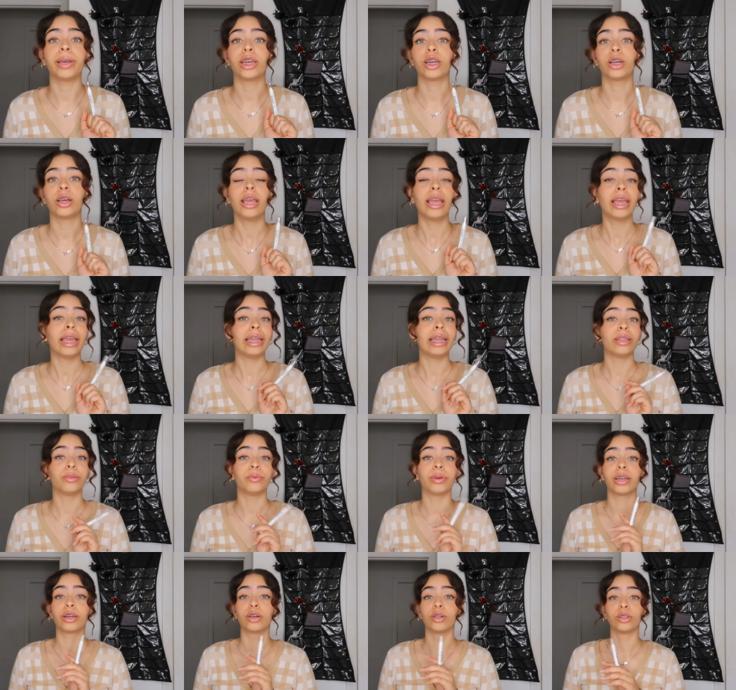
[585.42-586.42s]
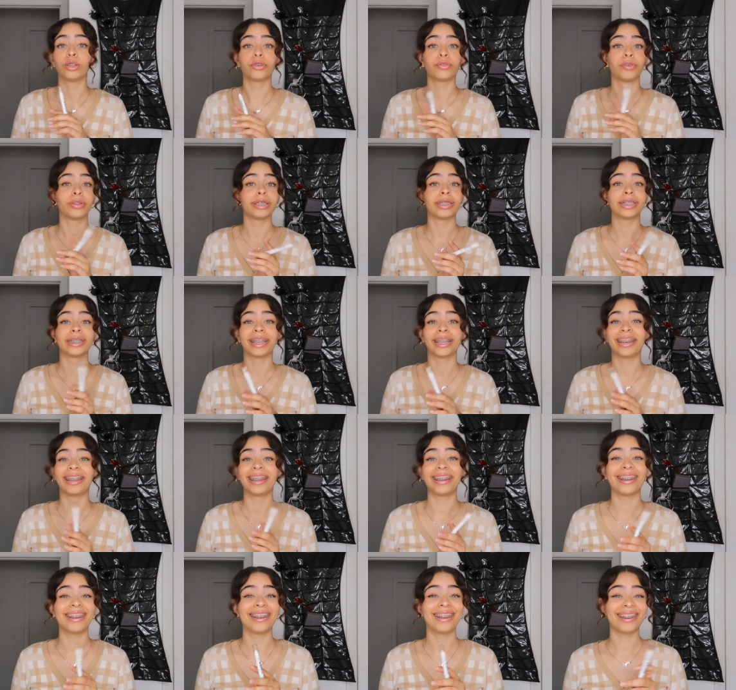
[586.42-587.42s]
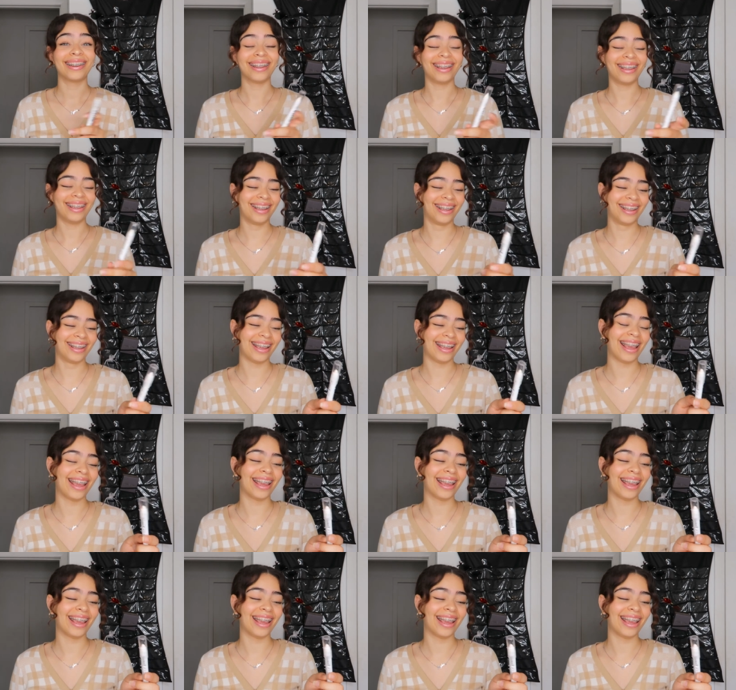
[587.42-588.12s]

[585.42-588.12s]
we gotta, Haley, we gotta go look for this. Da, da, da, da, da.